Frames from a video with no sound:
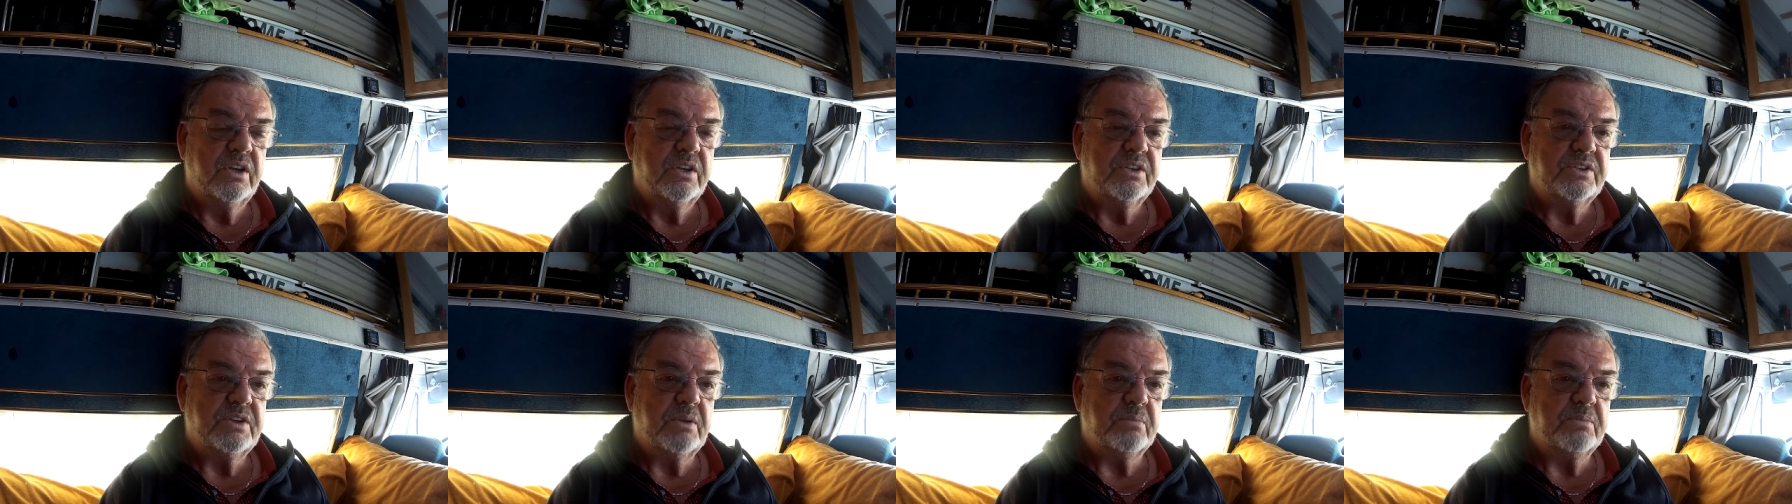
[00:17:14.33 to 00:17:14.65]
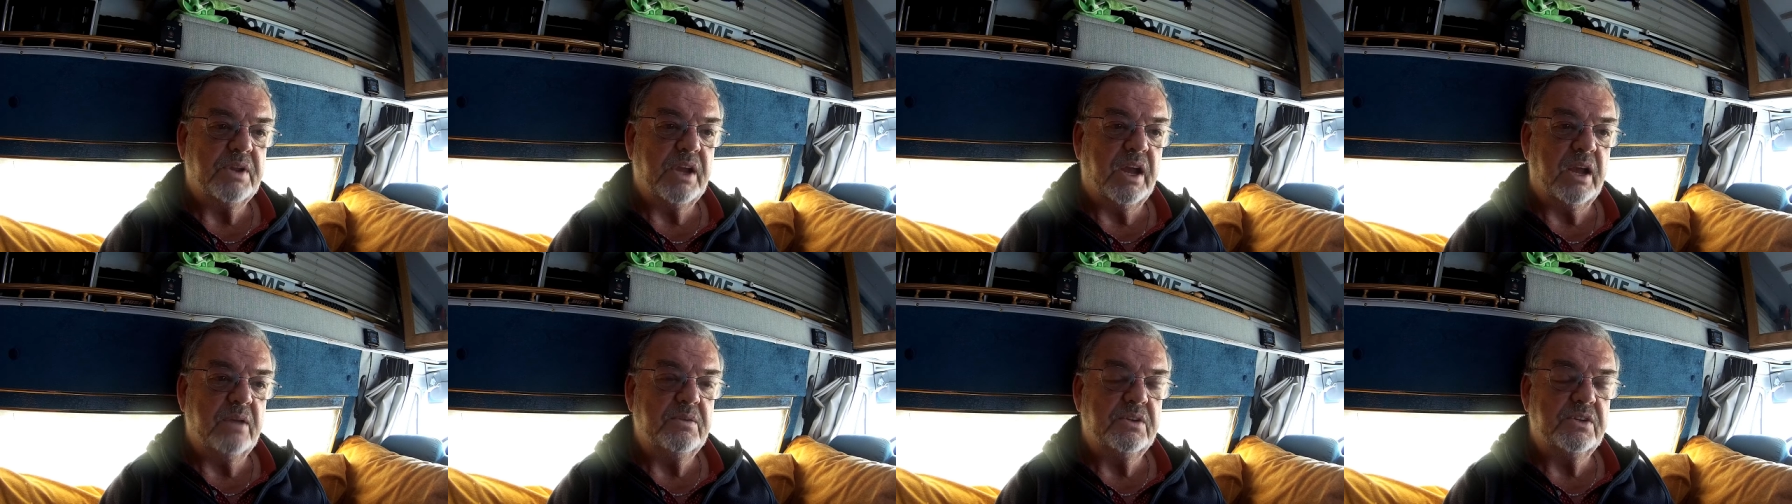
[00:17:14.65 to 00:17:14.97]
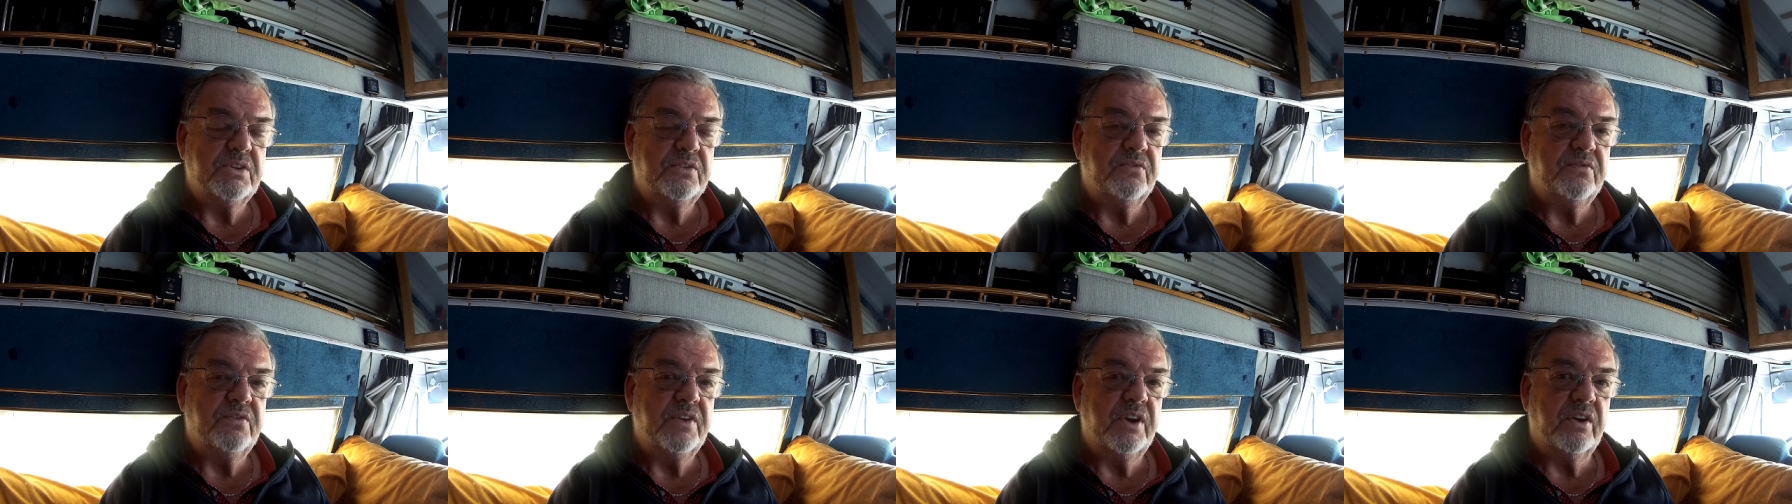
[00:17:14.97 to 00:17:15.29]
Sometimes
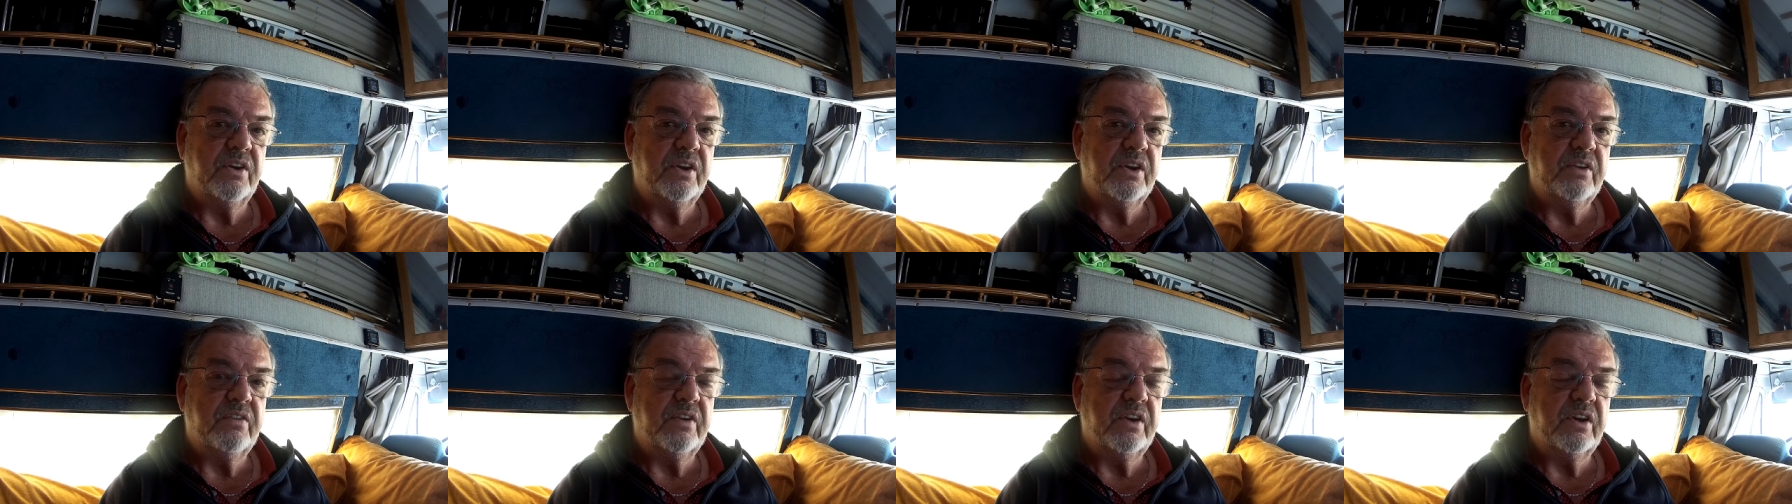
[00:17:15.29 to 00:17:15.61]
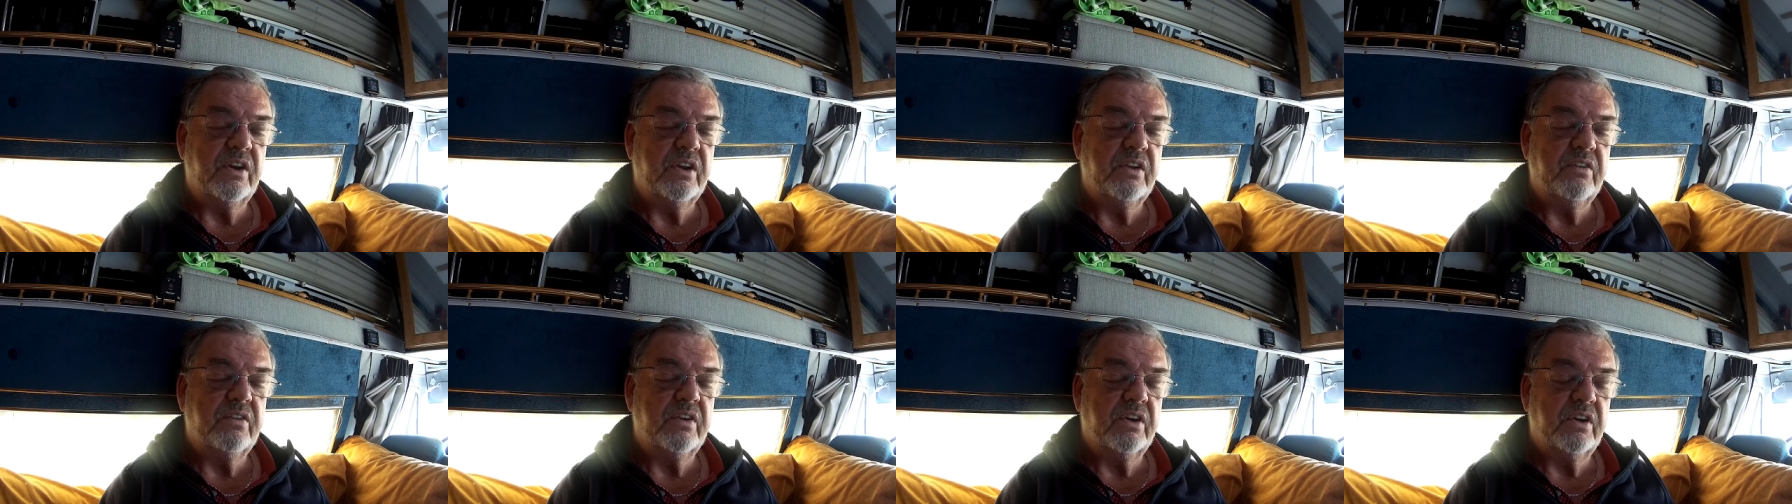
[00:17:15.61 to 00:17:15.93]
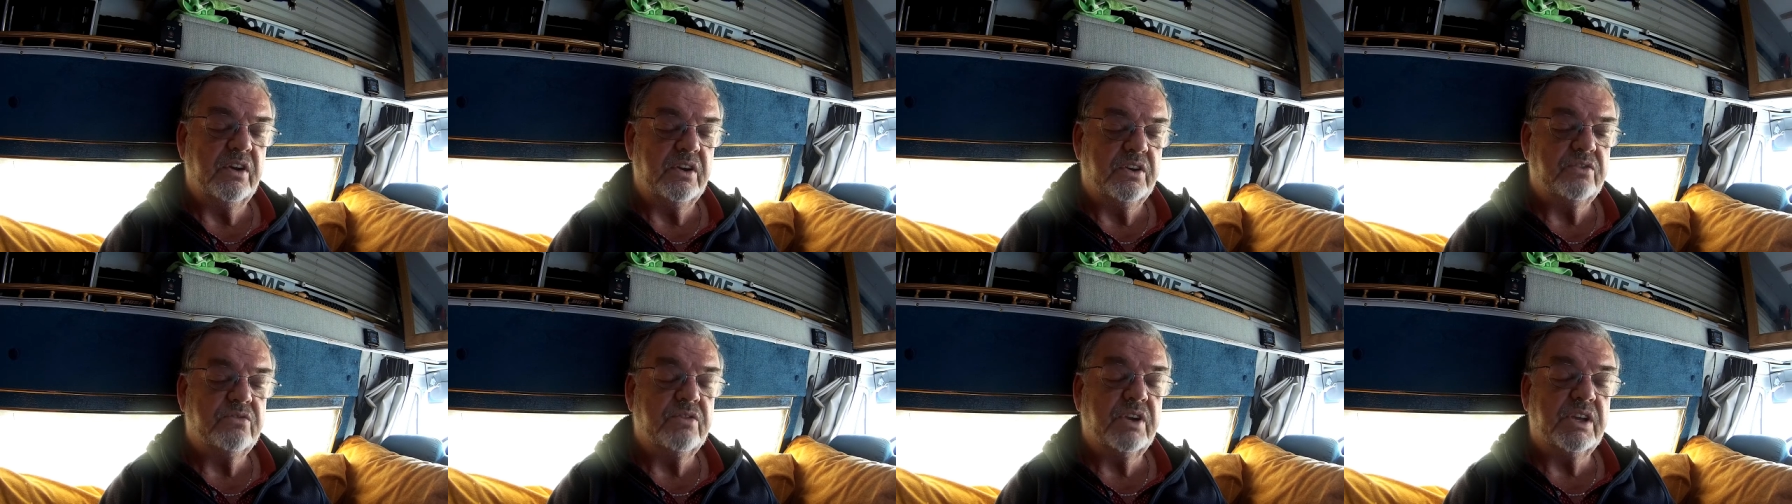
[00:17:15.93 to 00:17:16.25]
it's very, very,
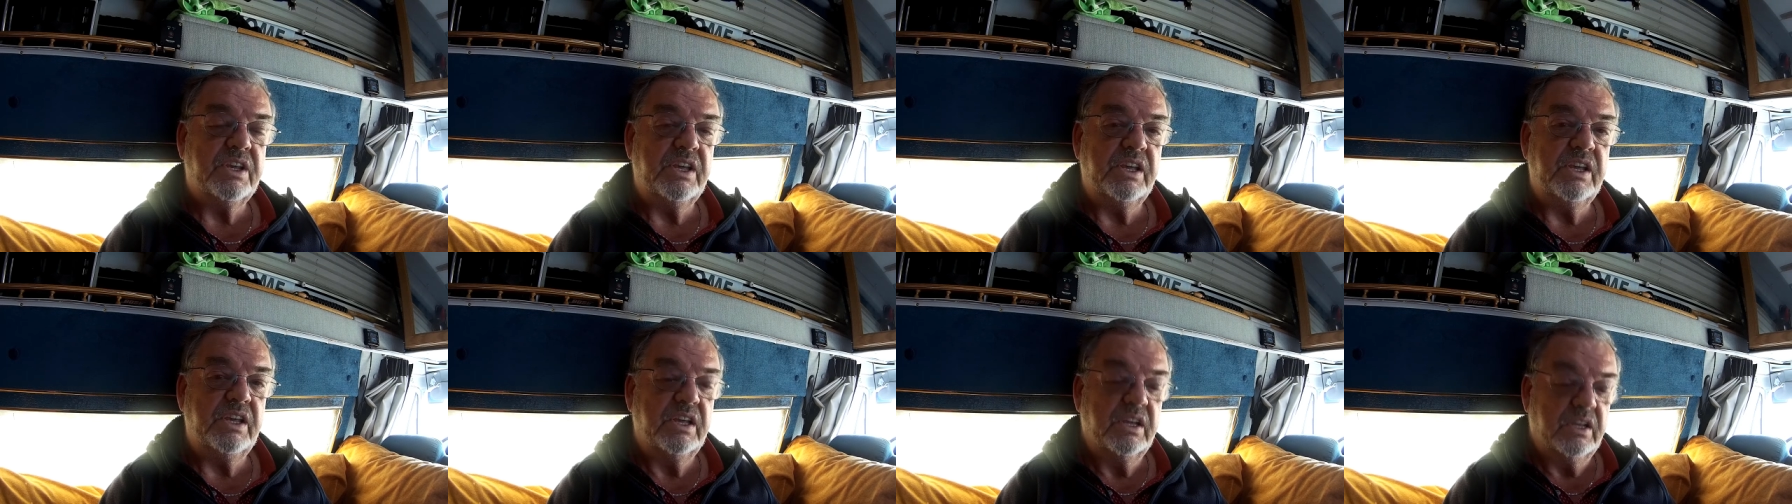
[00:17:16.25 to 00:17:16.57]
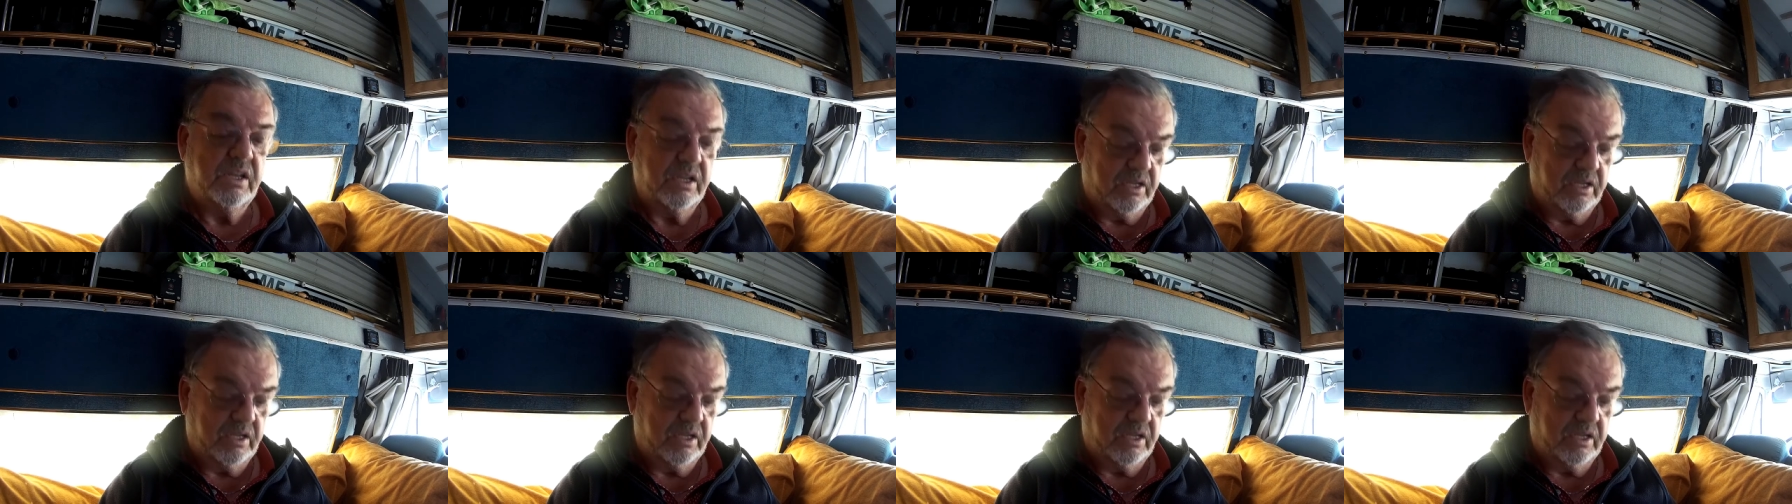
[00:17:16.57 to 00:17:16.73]
very tricky